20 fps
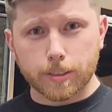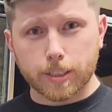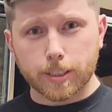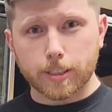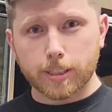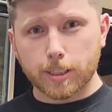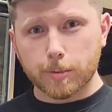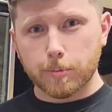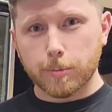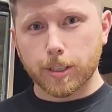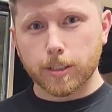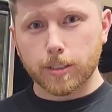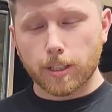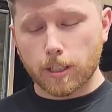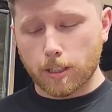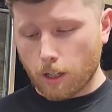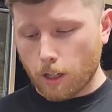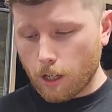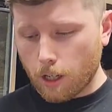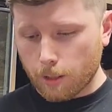at
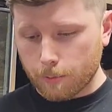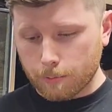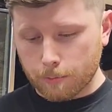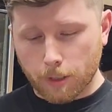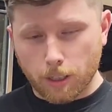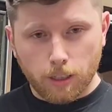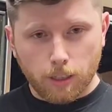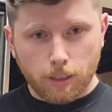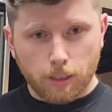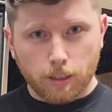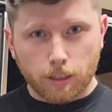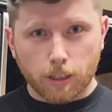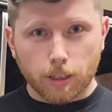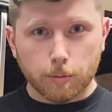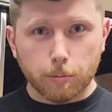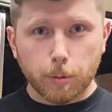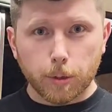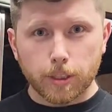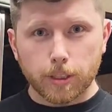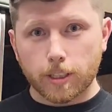gmail.com, I'll
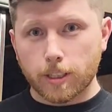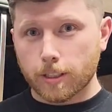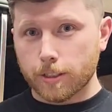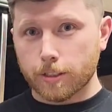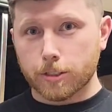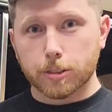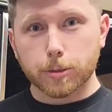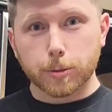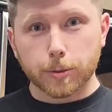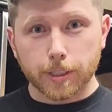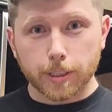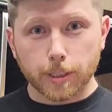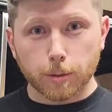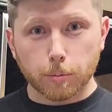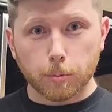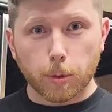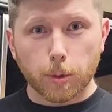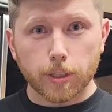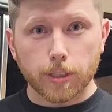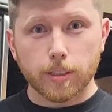put it on the screen or
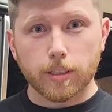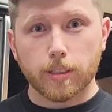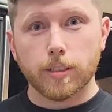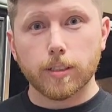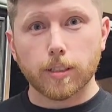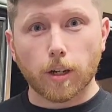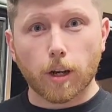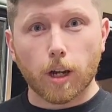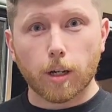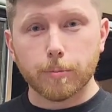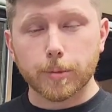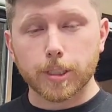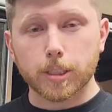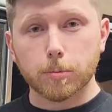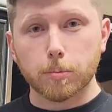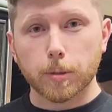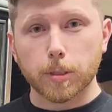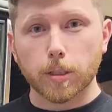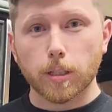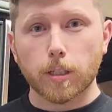put it in the comments
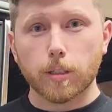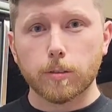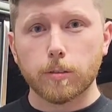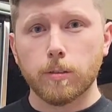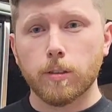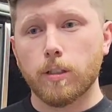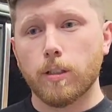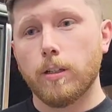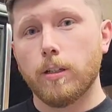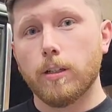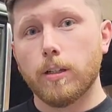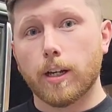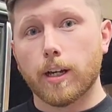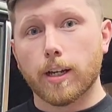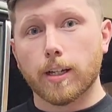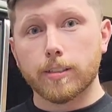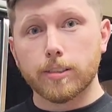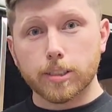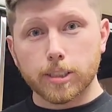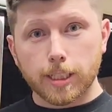below.
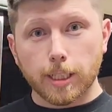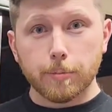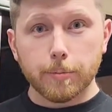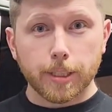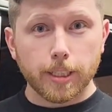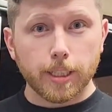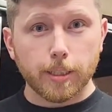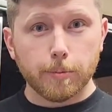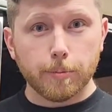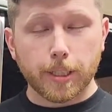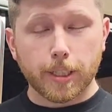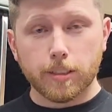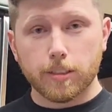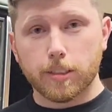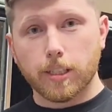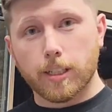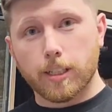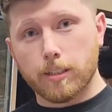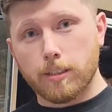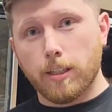Uh, just send me an email,
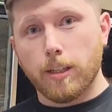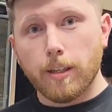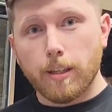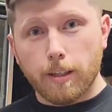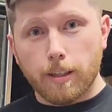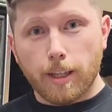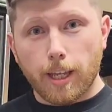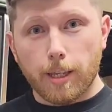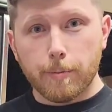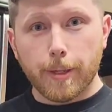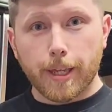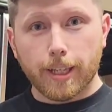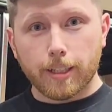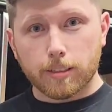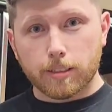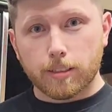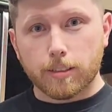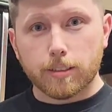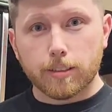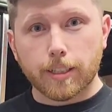say, hey
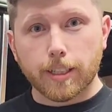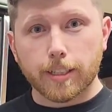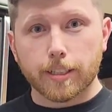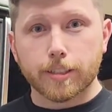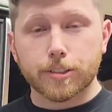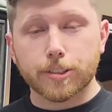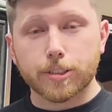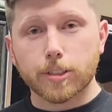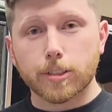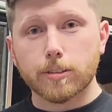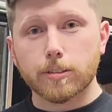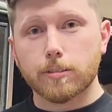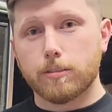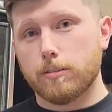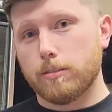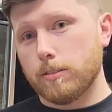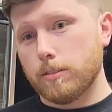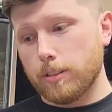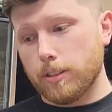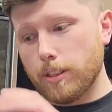Matt, I'd like a shirt
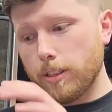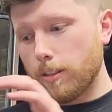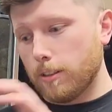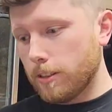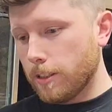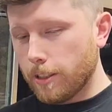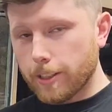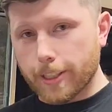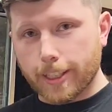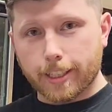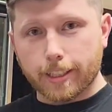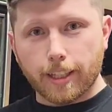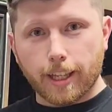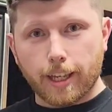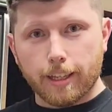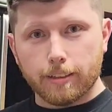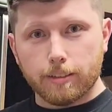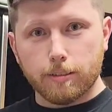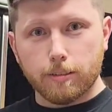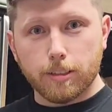and then I'll collect
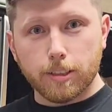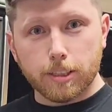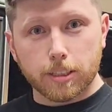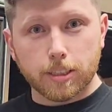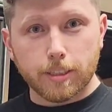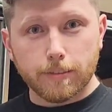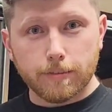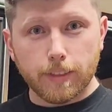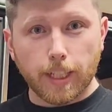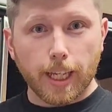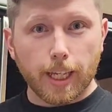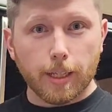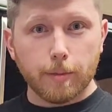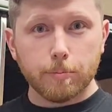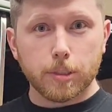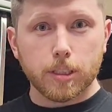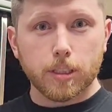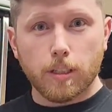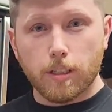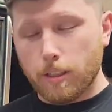that list of
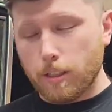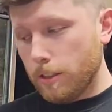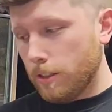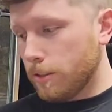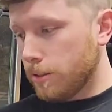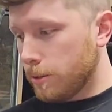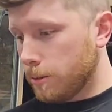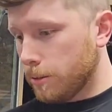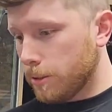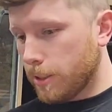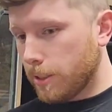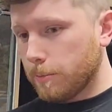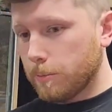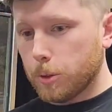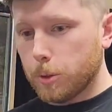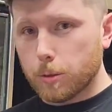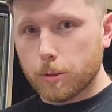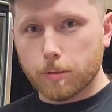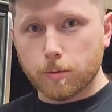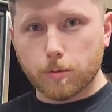names, do some
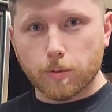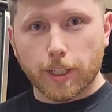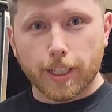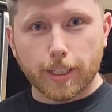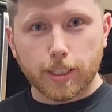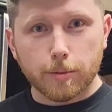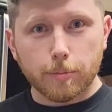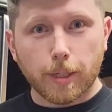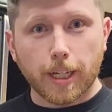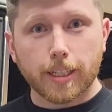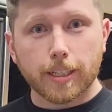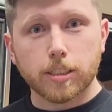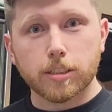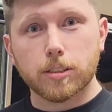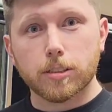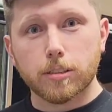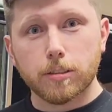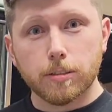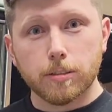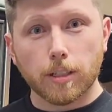sort of
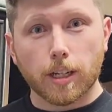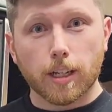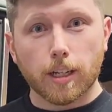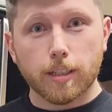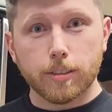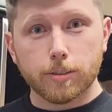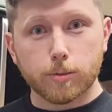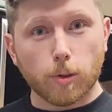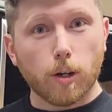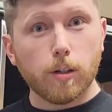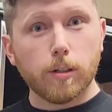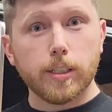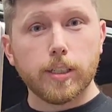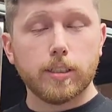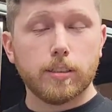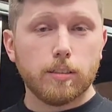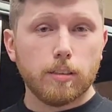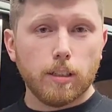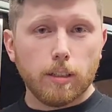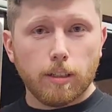randomized uh,
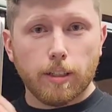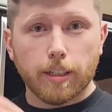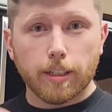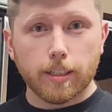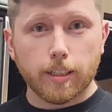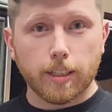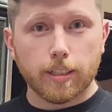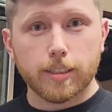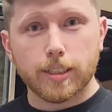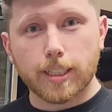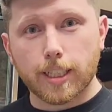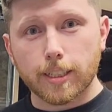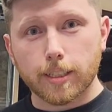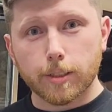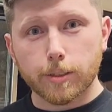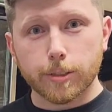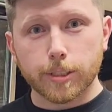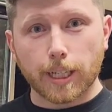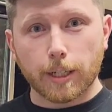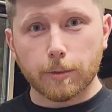drawing, and then send
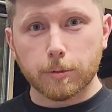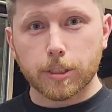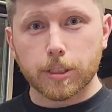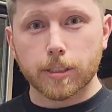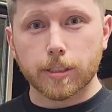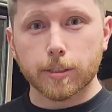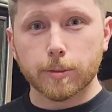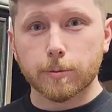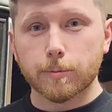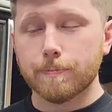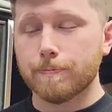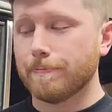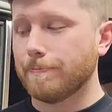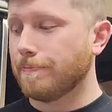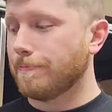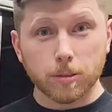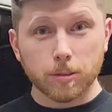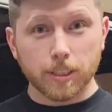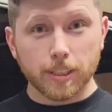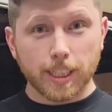those out to you.
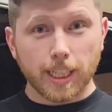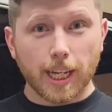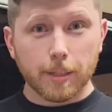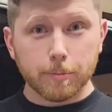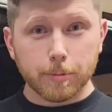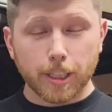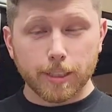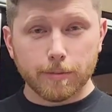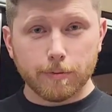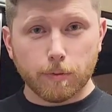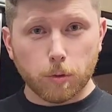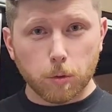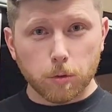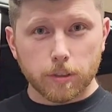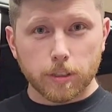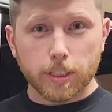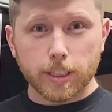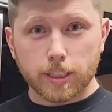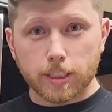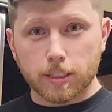So the timeline
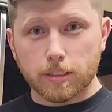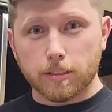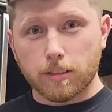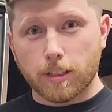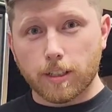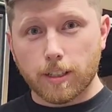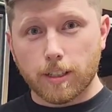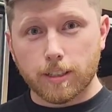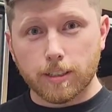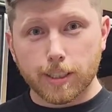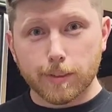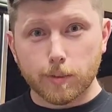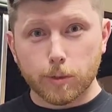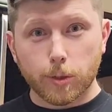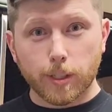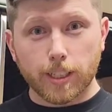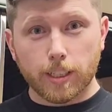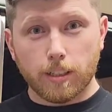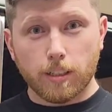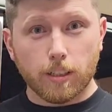for this uh,
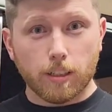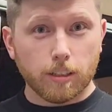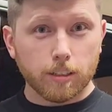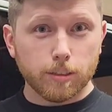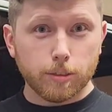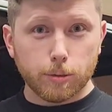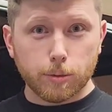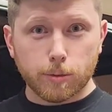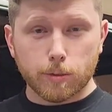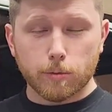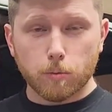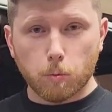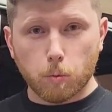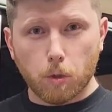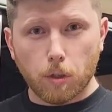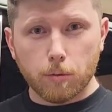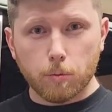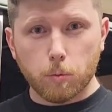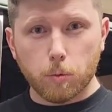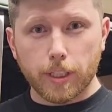giveaway, I'll do it
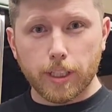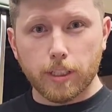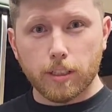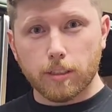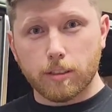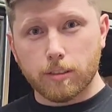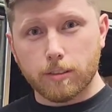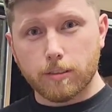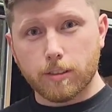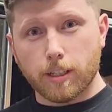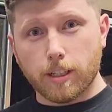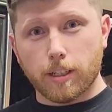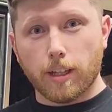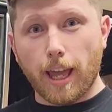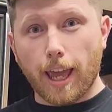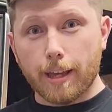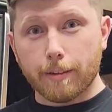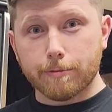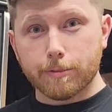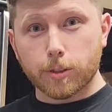one week uh,
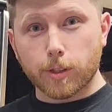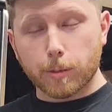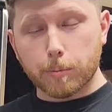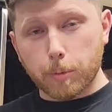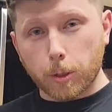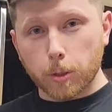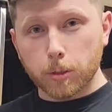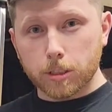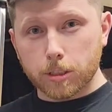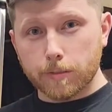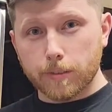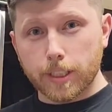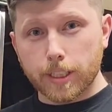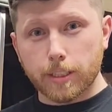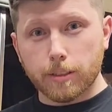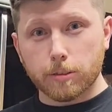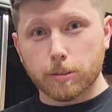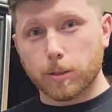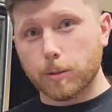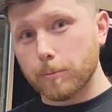after I post the
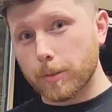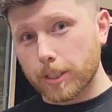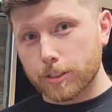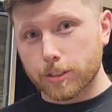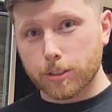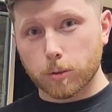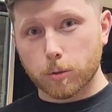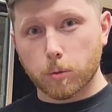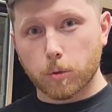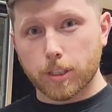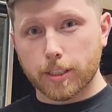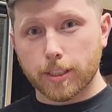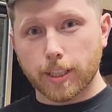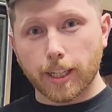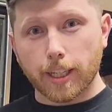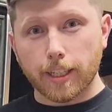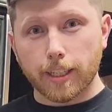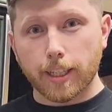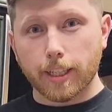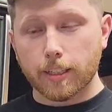video, so I'm not sure what
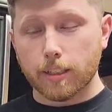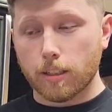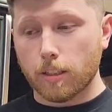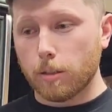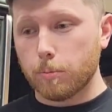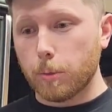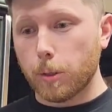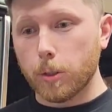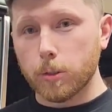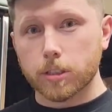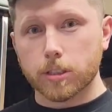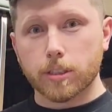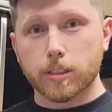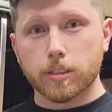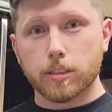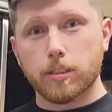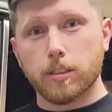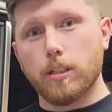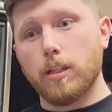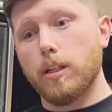day yet I'll post
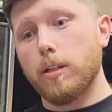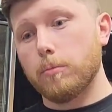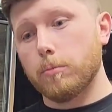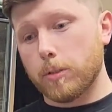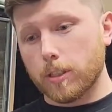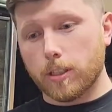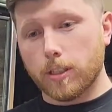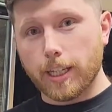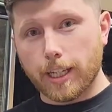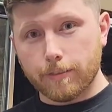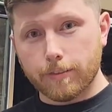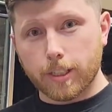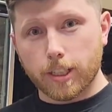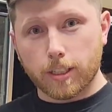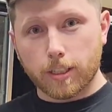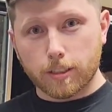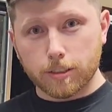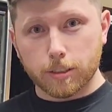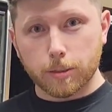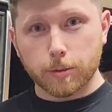this, but I'll have that
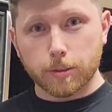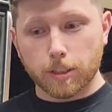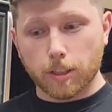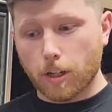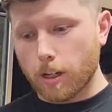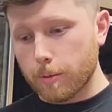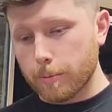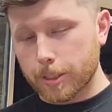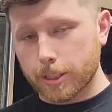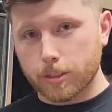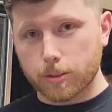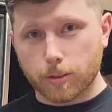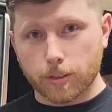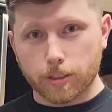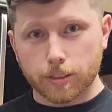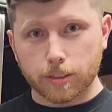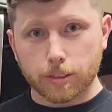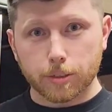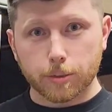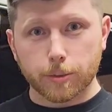also in the comments or
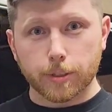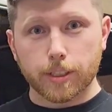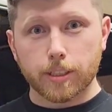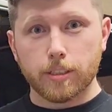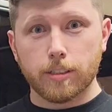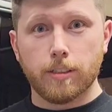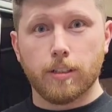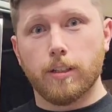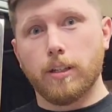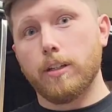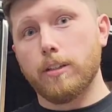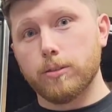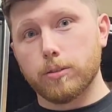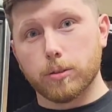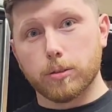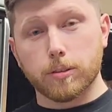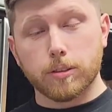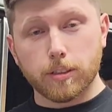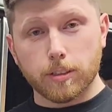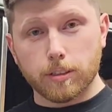on the screen,
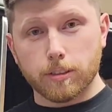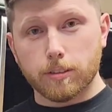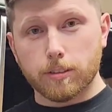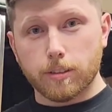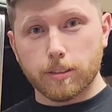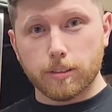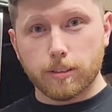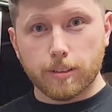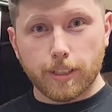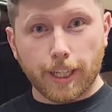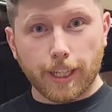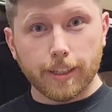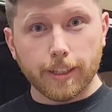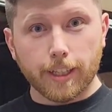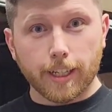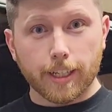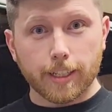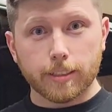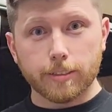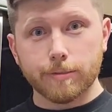sort of the, the
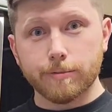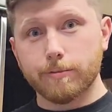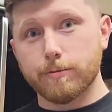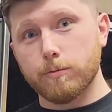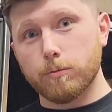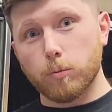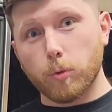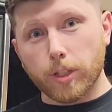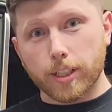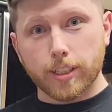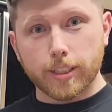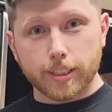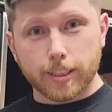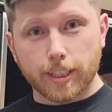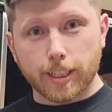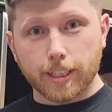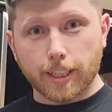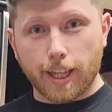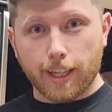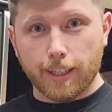deadline of when to
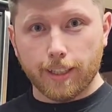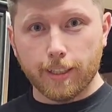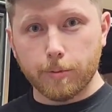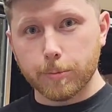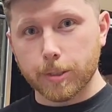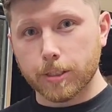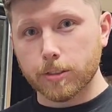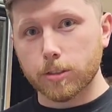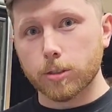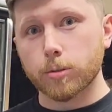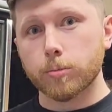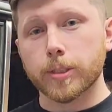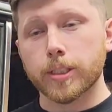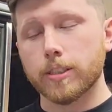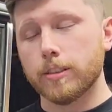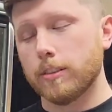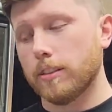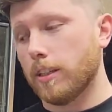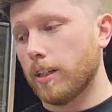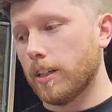send that email to
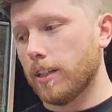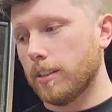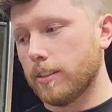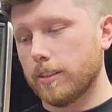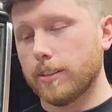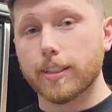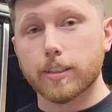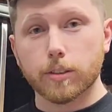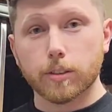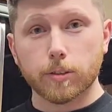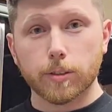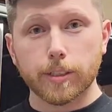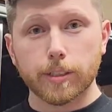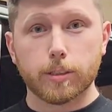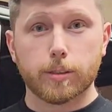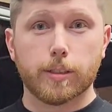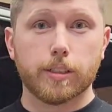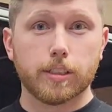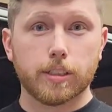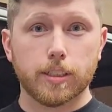me uh, that you're
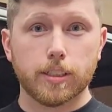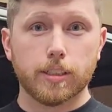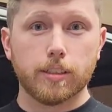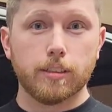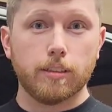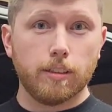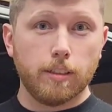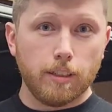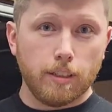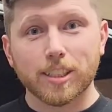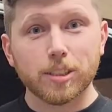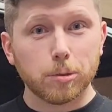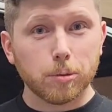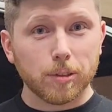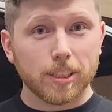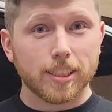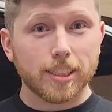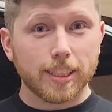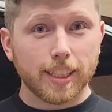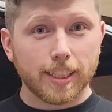interested. I just
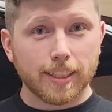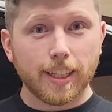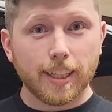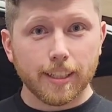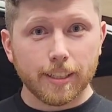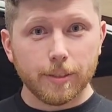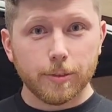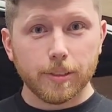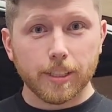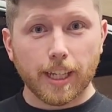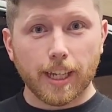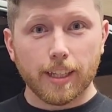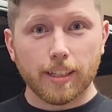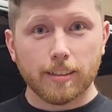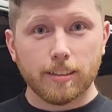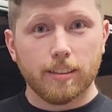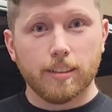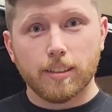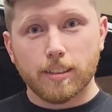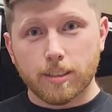wanted to say thank you
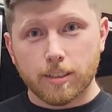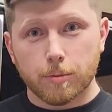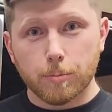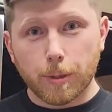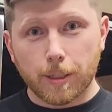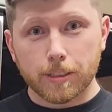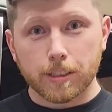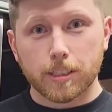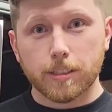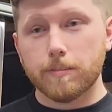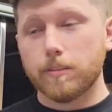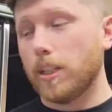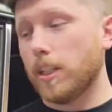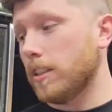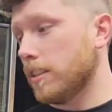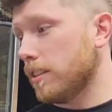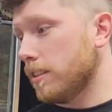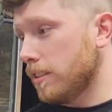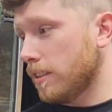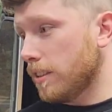again, best of
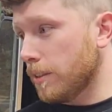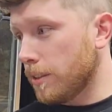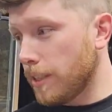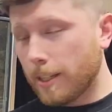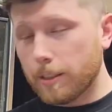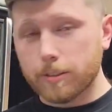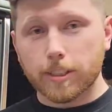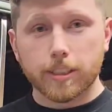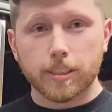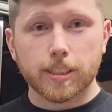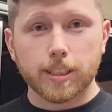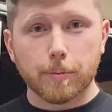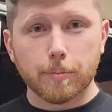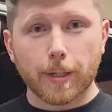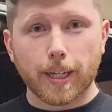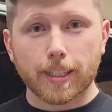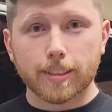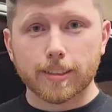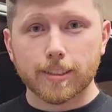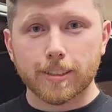luck, and now let's get
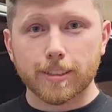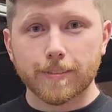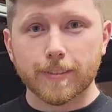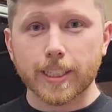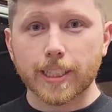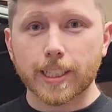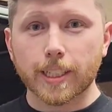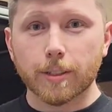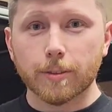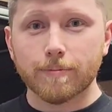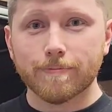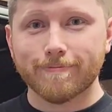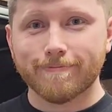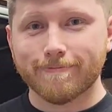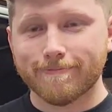back to the video.